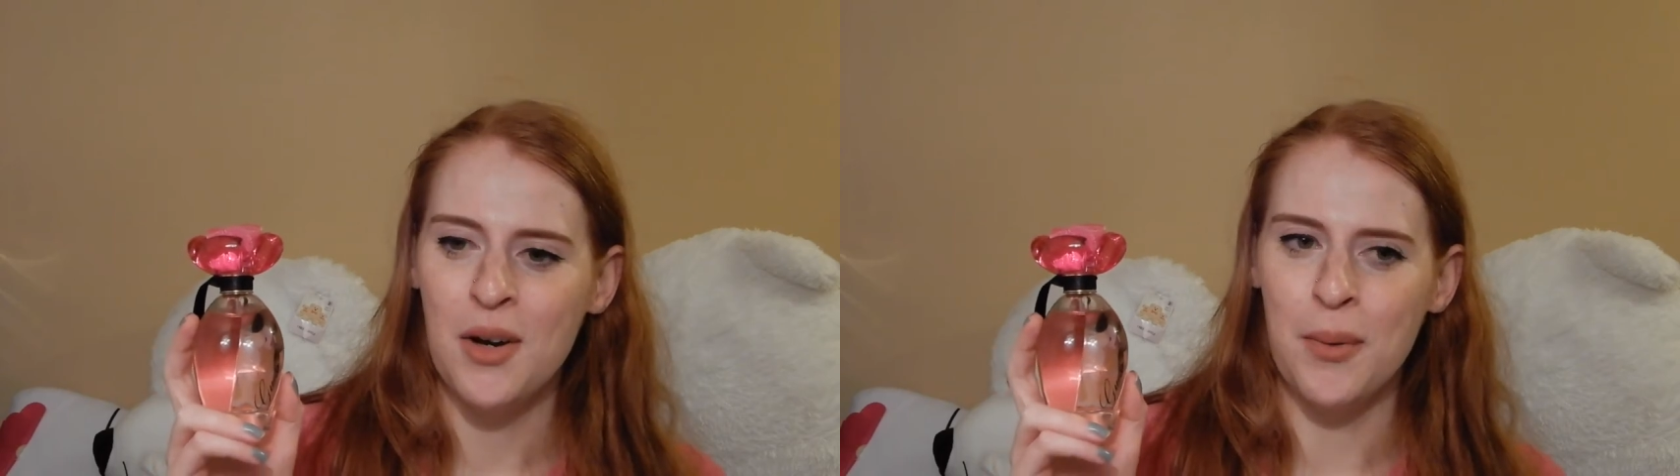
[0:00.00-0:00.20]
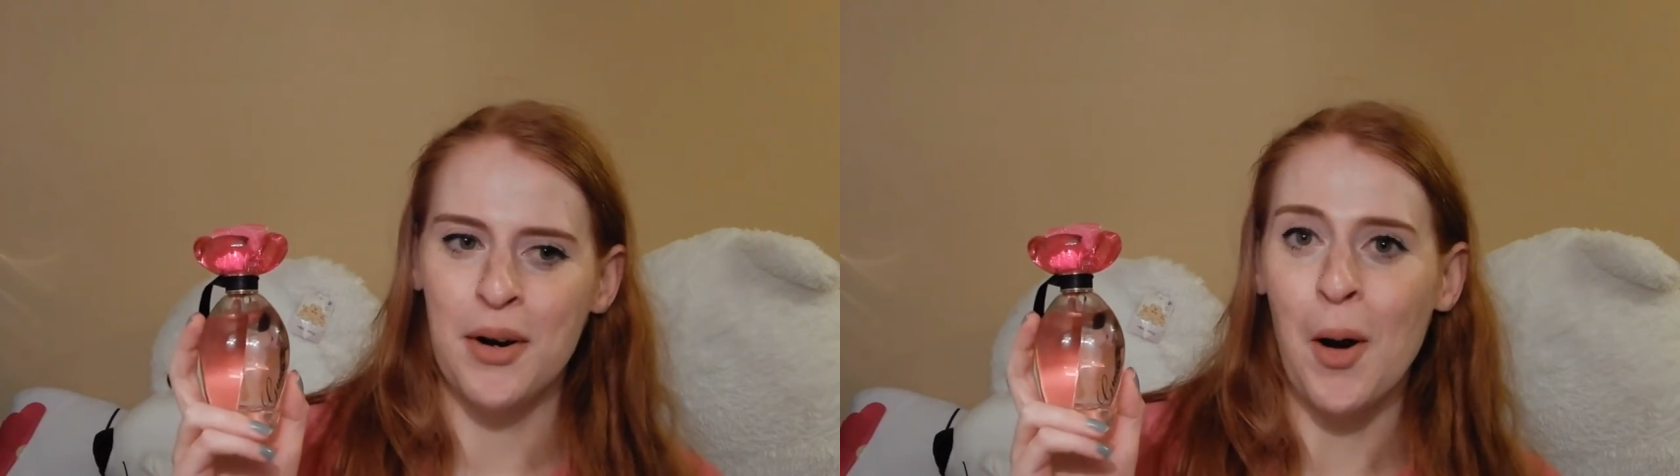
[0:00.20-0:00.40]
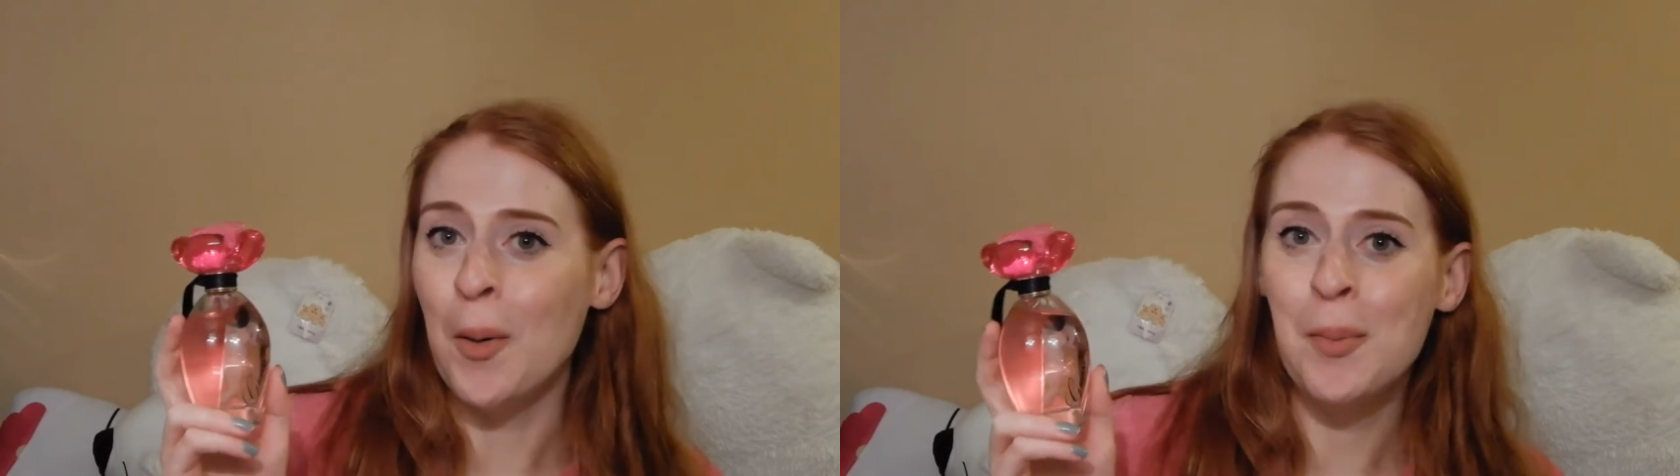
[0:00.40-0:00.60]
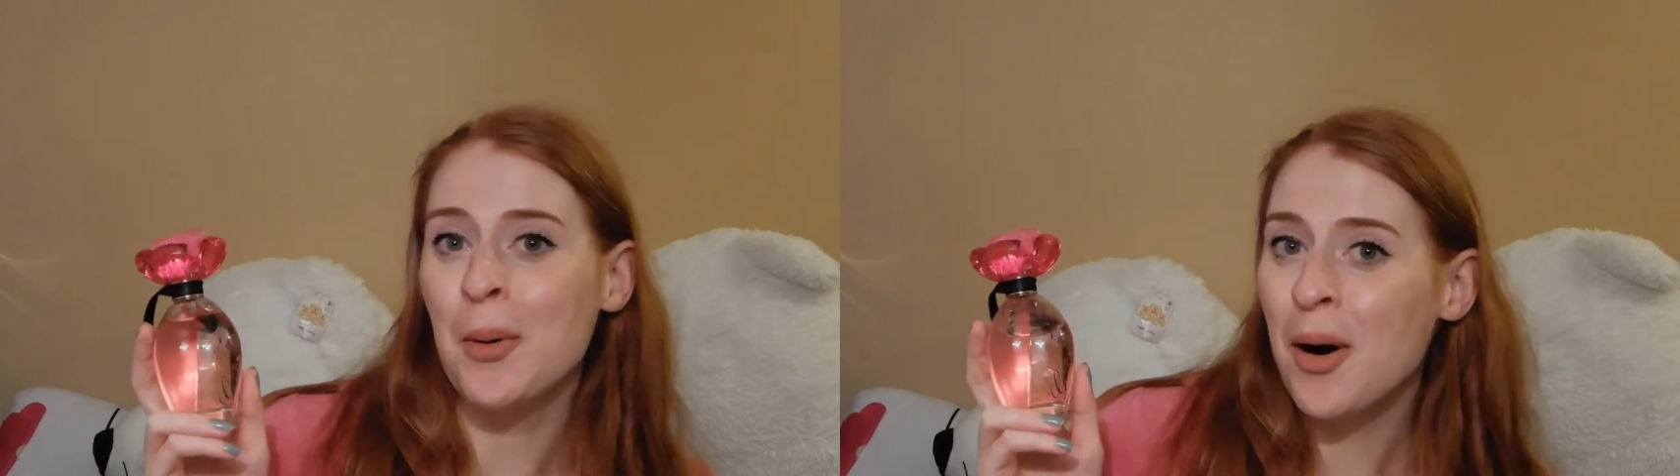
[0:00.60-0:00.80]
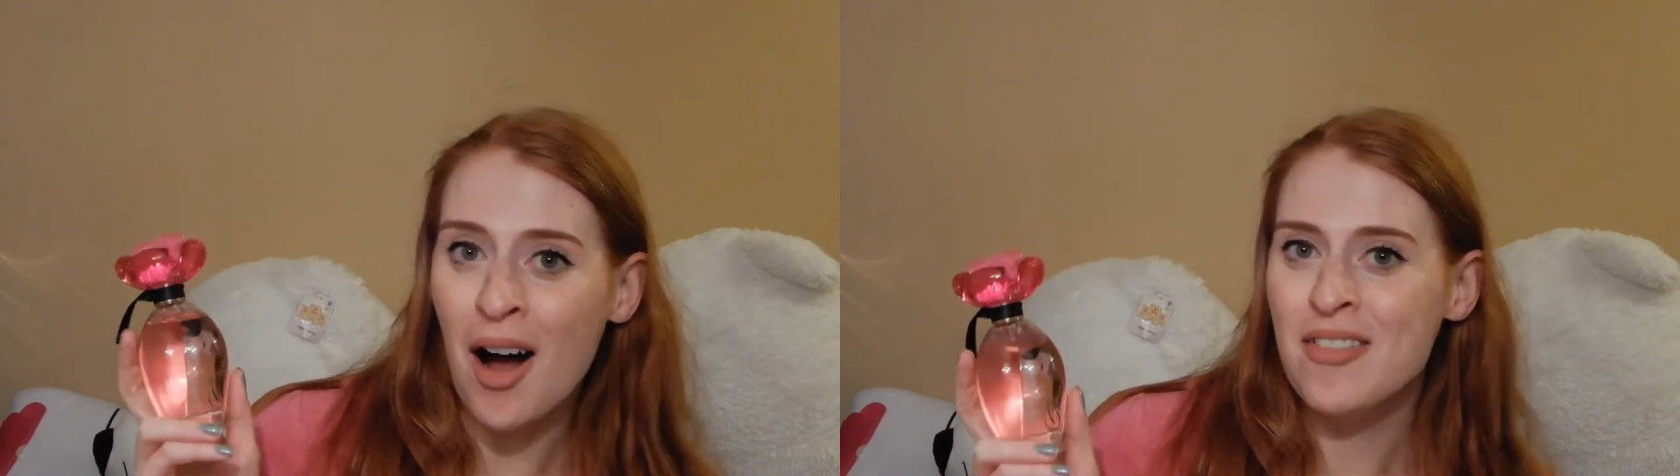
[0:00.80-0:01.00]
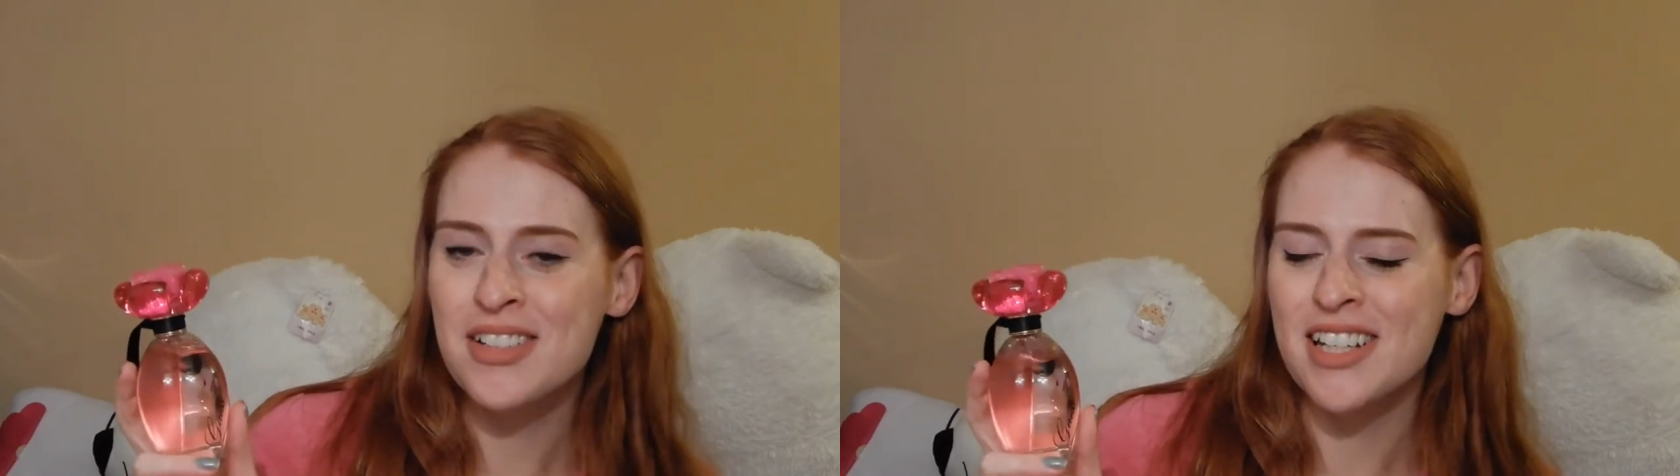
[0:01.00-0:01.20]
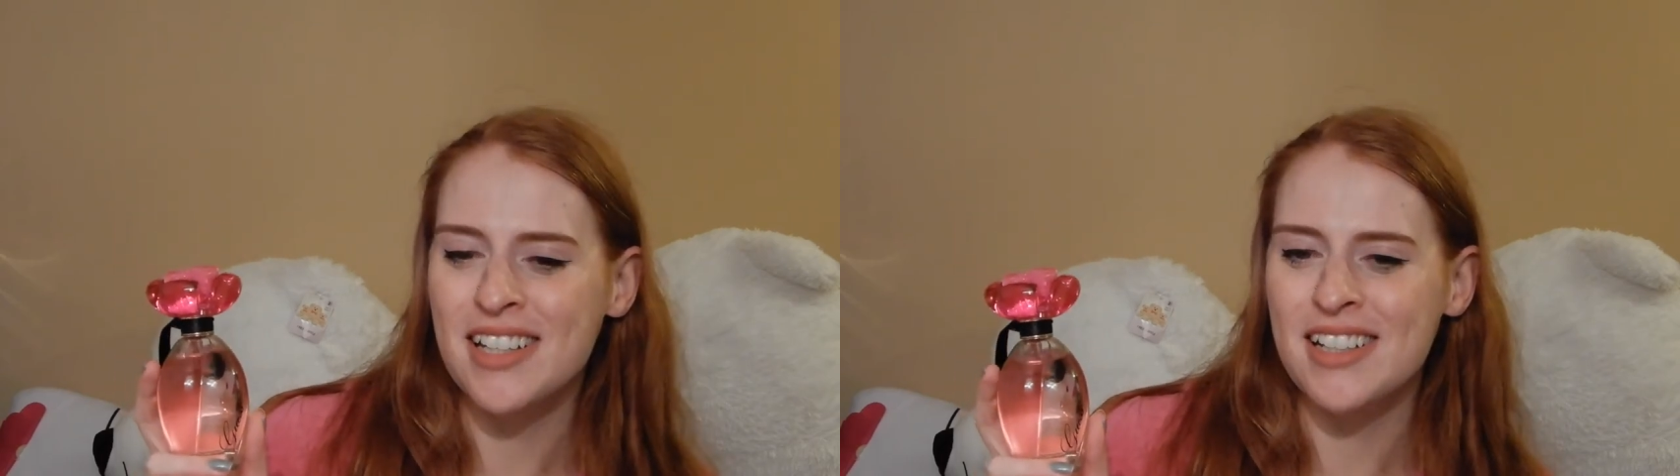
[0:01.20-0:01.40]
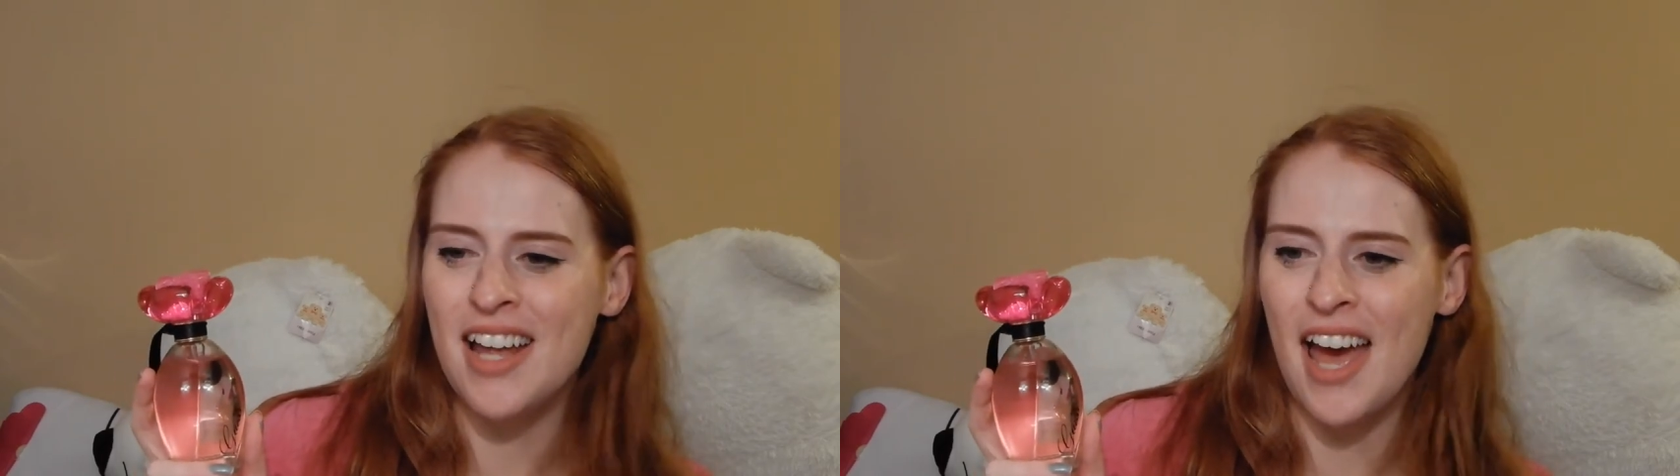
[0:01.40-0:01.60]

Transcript: we're home more often,